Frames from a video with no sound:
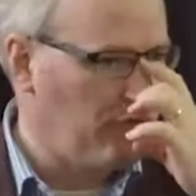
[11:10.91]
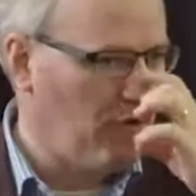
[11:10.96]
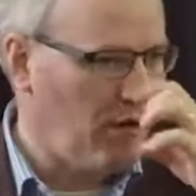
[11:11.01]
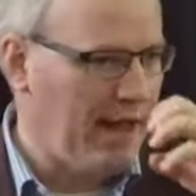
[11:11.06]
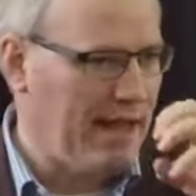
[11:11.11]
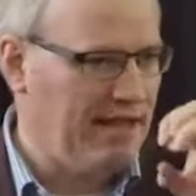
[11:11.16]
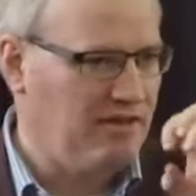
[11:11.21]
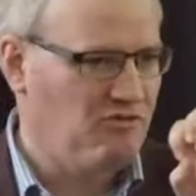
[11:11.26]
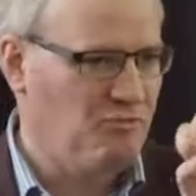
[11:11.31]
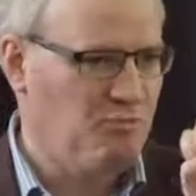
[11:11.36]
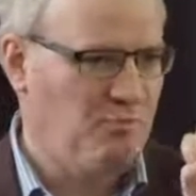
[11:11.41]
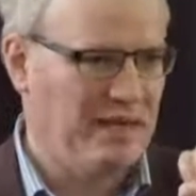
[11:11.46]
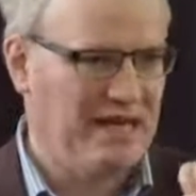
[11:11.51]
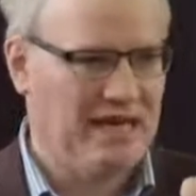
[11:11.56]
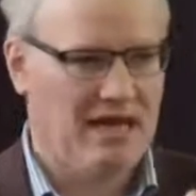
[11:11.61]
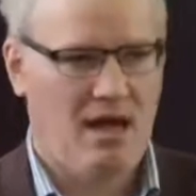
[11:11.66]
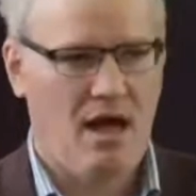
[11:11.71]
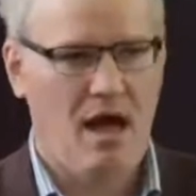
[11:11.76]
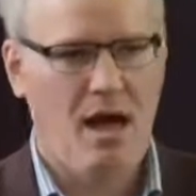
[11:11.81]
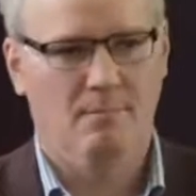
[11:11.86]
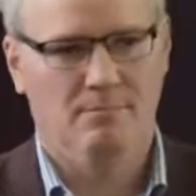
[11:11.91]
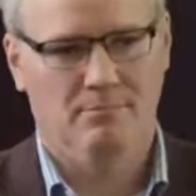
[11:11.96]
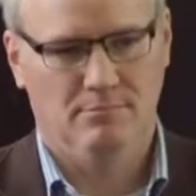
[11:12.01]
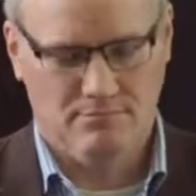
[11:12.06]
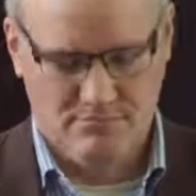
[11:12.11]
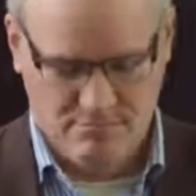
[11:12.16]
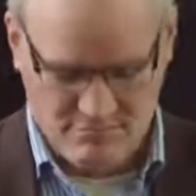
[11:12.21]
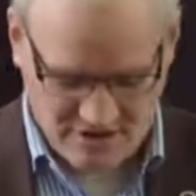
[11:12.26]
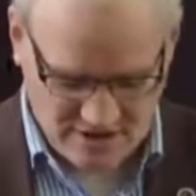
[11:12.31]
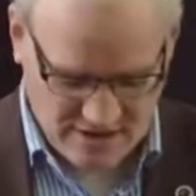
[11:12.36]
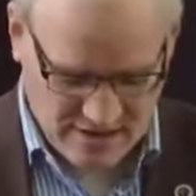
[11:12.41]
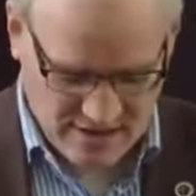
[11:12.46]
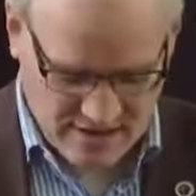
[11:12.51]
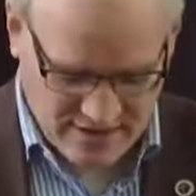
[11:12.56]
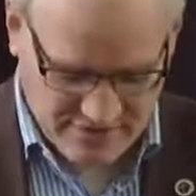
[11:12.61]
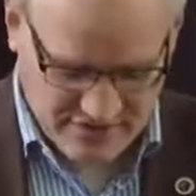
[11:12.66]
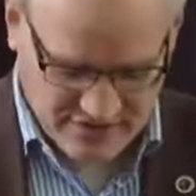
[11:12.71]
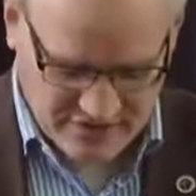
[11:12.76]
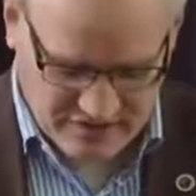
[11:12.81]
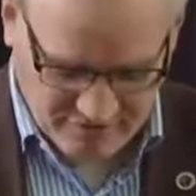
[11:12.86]
rights becomes
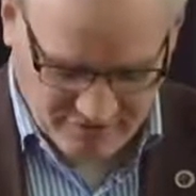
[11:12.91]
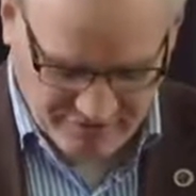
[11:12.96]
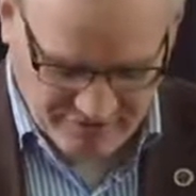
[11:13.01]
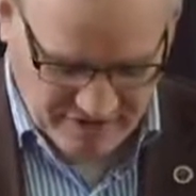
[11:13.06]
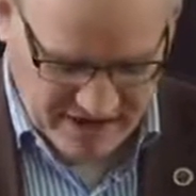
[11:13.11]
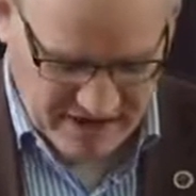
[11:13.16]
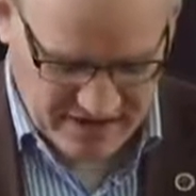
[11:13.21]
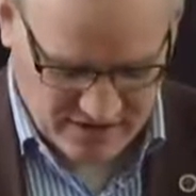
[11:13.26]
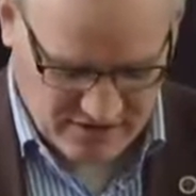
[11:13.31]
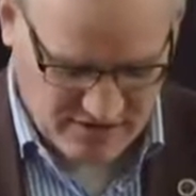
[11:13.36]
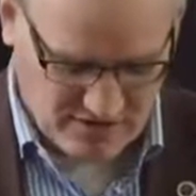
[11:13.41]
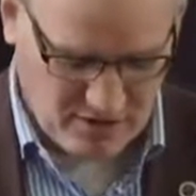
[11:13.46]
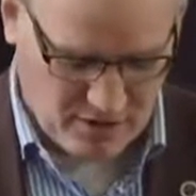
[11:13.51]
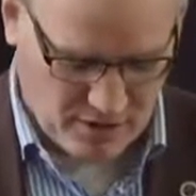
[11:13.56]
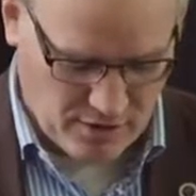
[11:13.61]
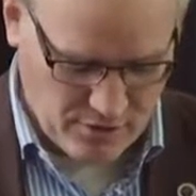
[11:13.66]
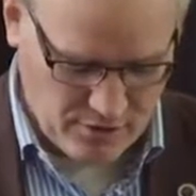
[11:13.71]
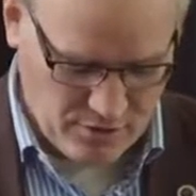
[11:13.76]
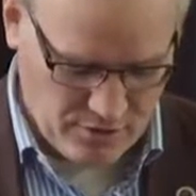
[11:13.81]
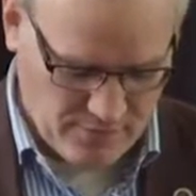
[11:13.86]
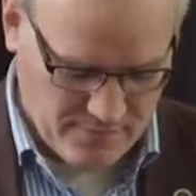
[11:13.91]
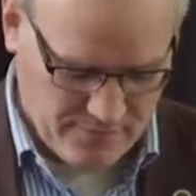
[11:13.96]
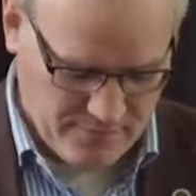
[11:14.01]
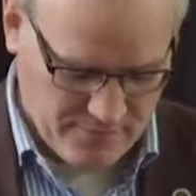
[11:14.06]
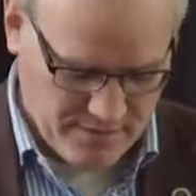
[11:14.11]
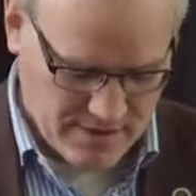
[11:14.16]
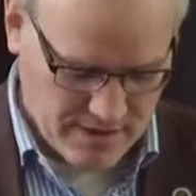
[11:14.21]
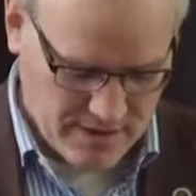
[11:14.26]
the de facto